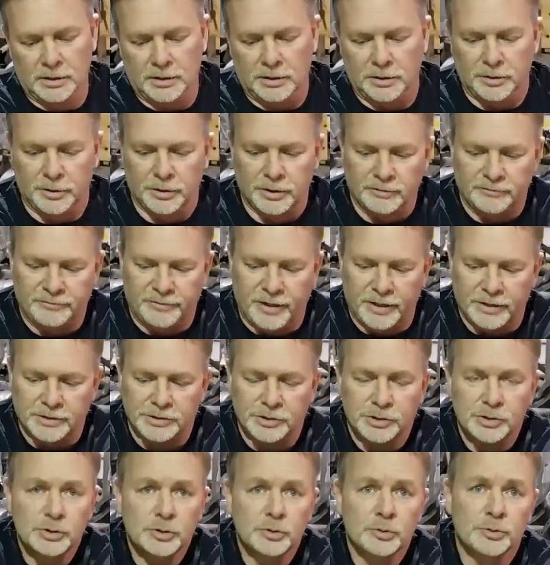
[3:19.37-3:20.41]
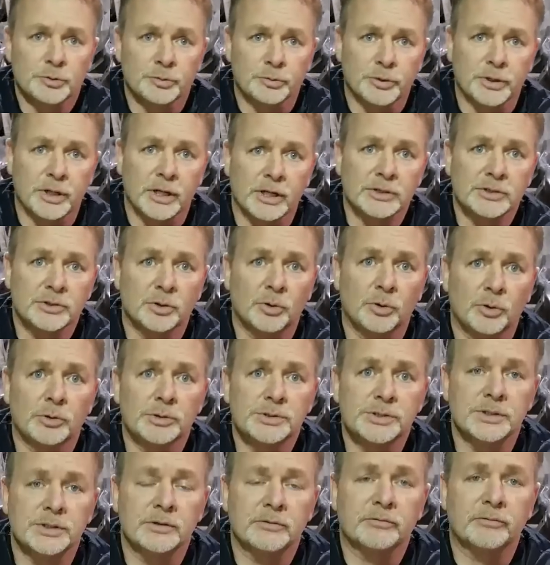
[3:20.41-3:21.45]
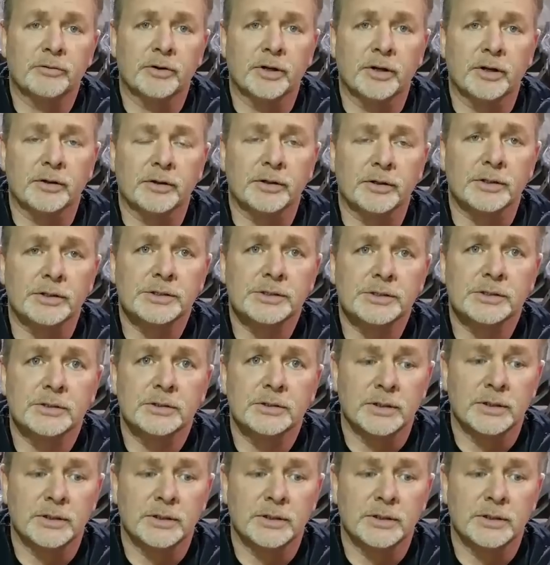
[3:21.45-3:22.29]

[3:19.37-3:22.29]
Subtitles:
You're going to find 2 3/8 holes in the front of this,